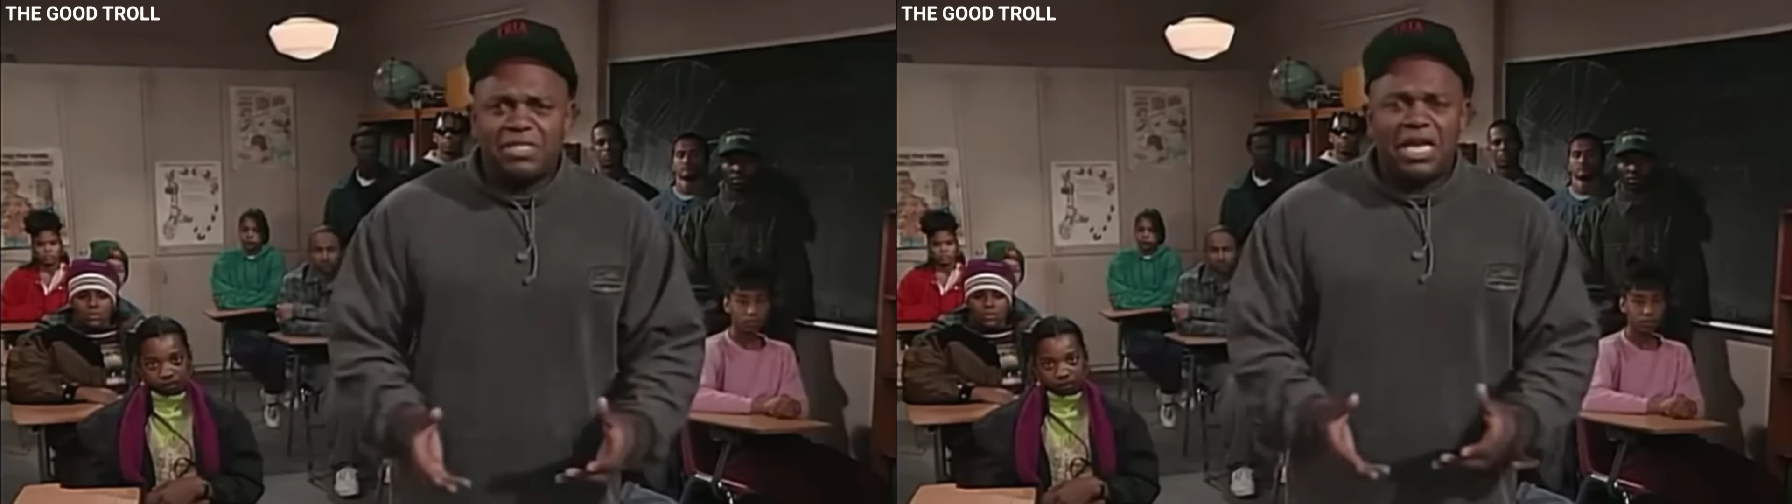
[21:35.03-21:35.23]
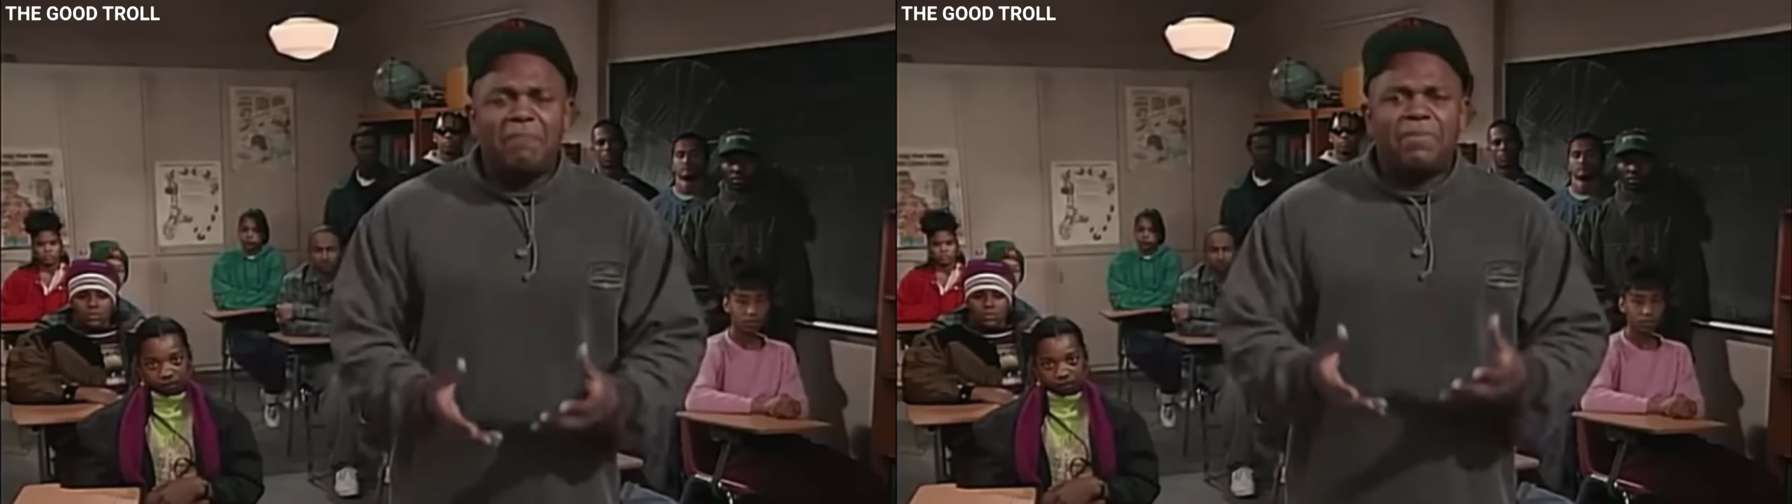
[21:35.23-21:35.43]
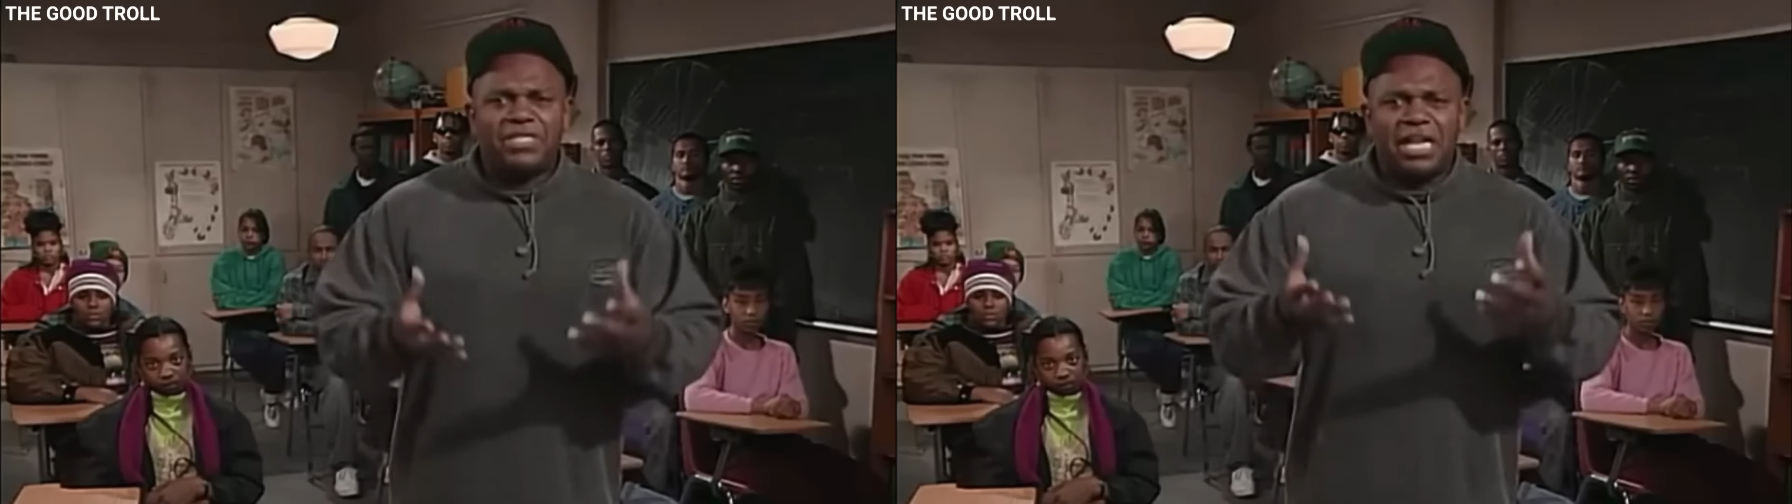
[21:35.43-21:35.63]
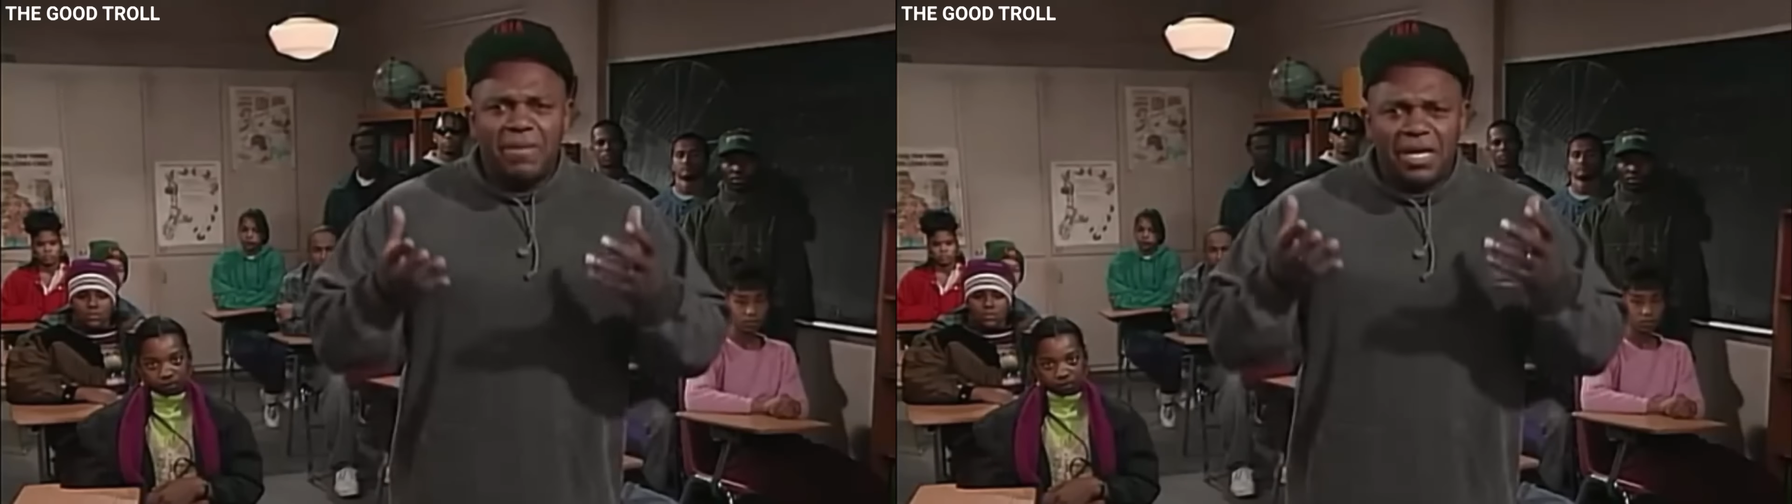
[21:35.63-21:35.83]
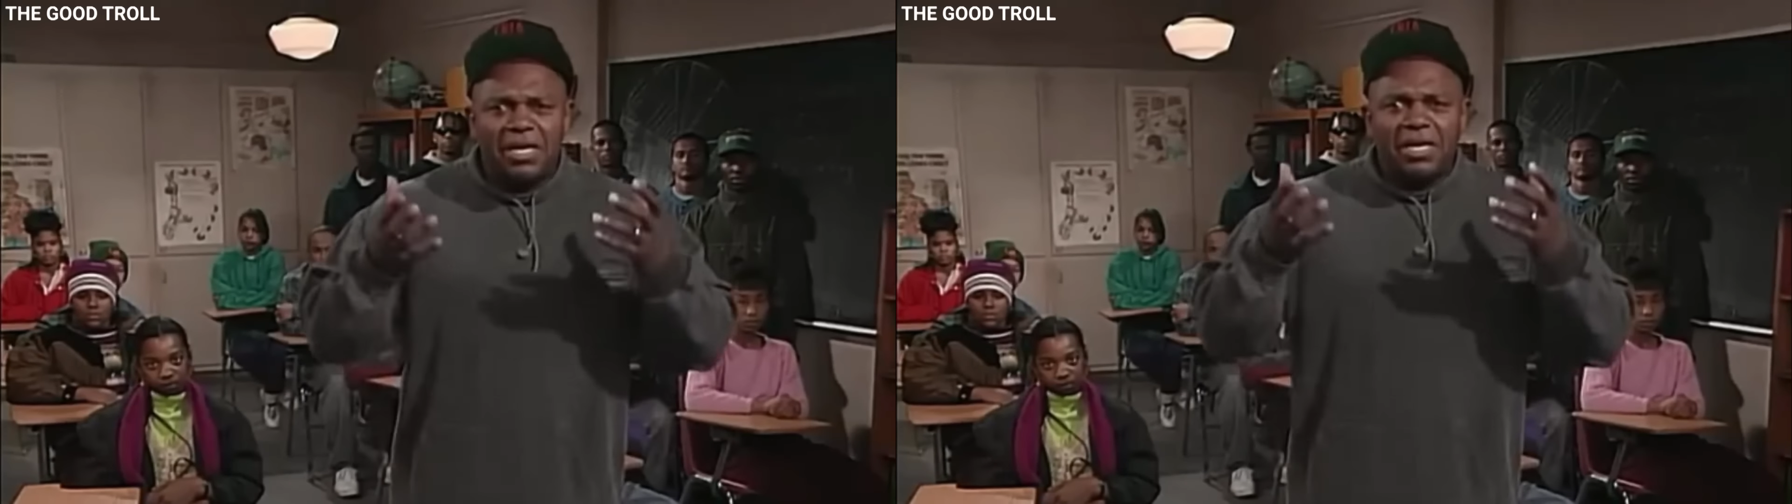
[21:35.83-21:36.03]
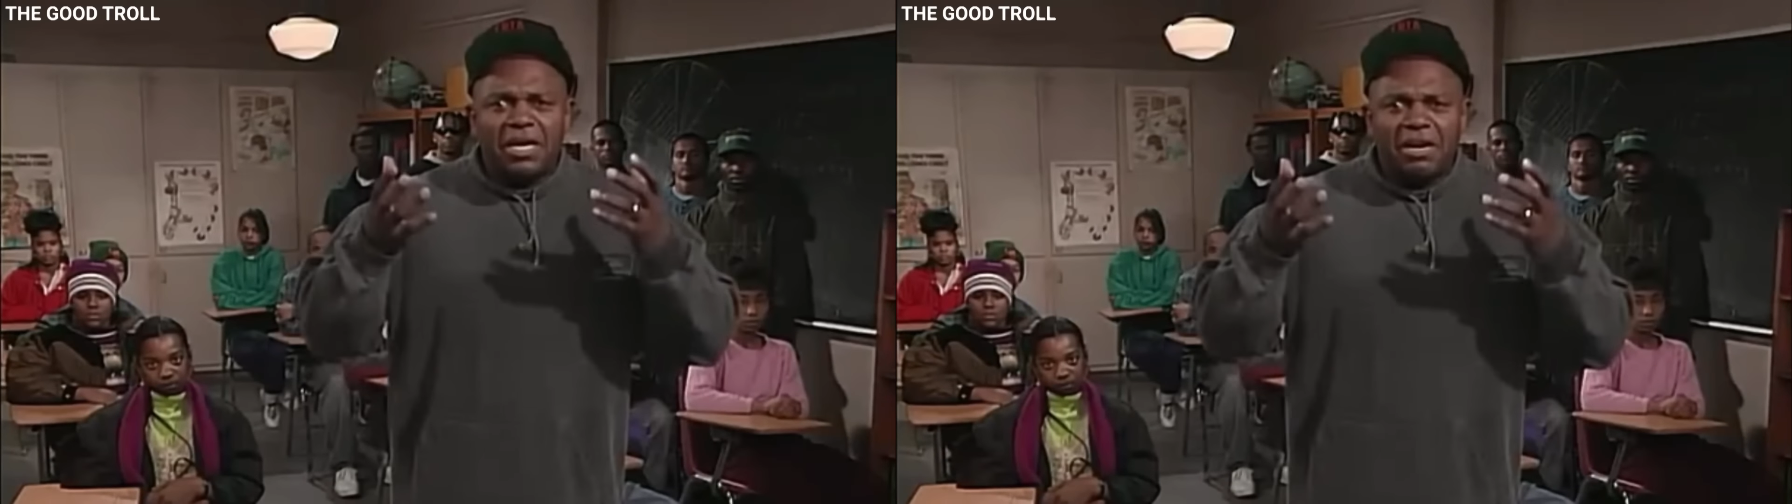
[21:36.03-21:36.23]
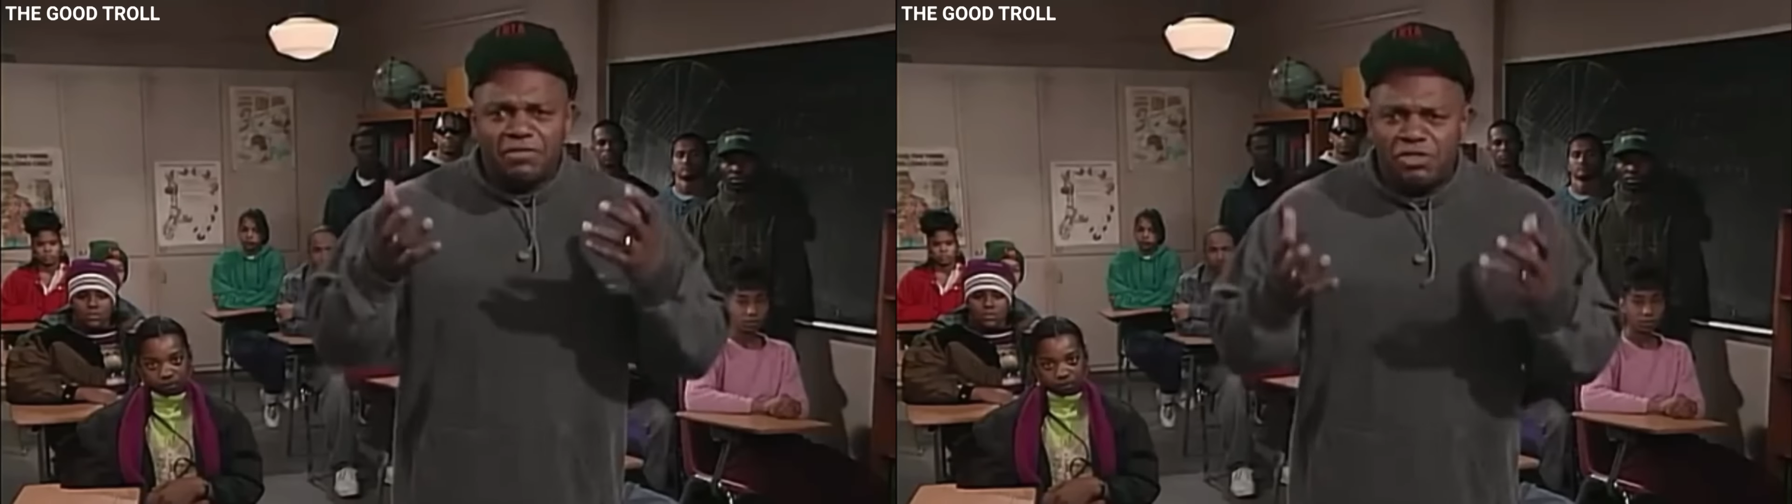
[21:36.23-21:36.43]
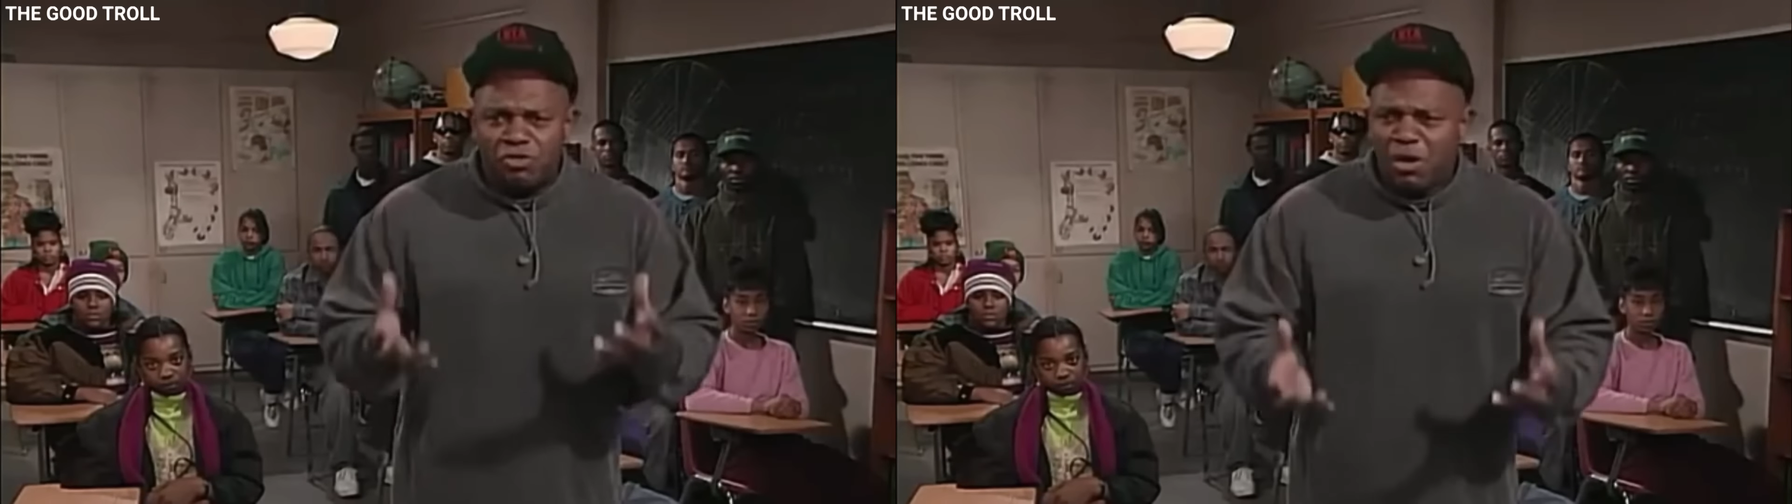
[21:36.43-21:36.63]

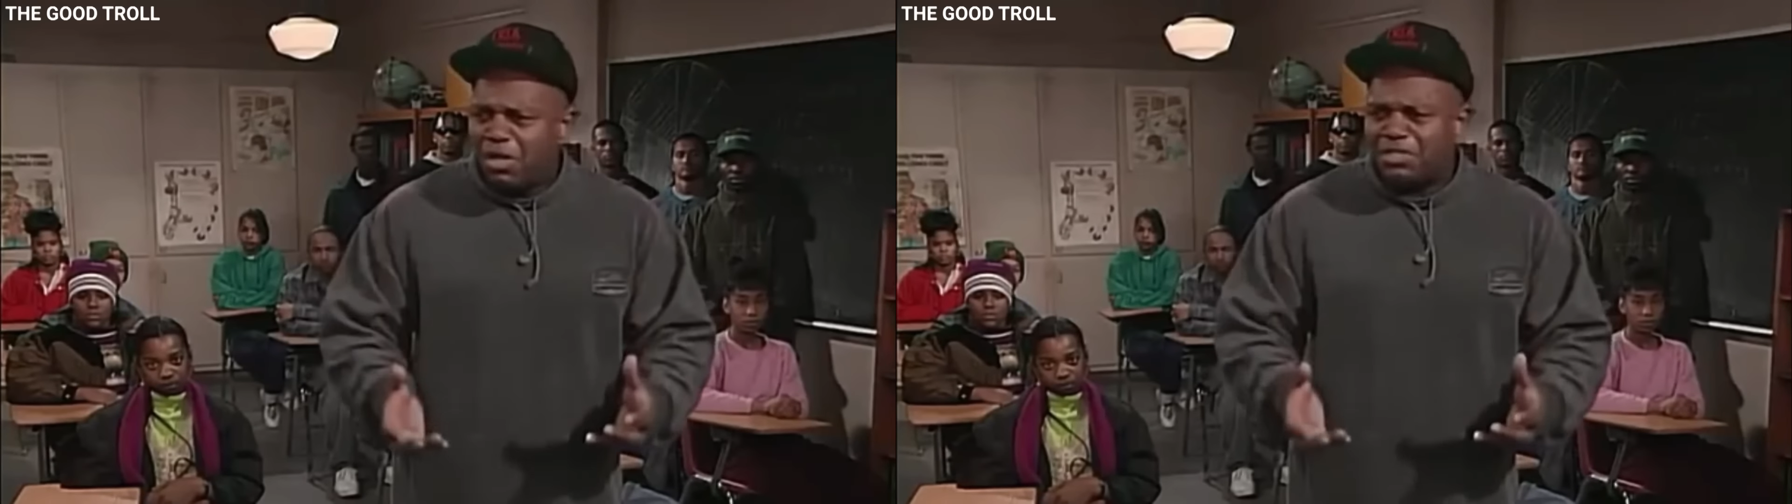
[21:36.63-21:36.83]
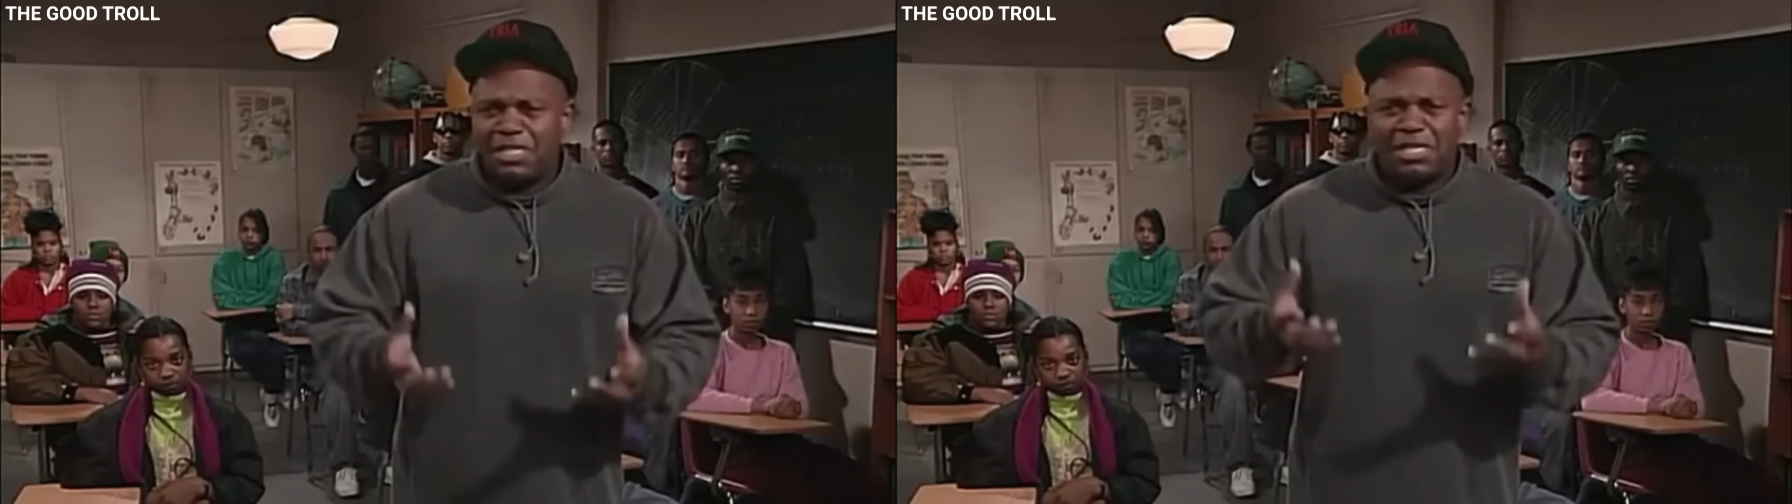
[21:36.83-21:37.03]
the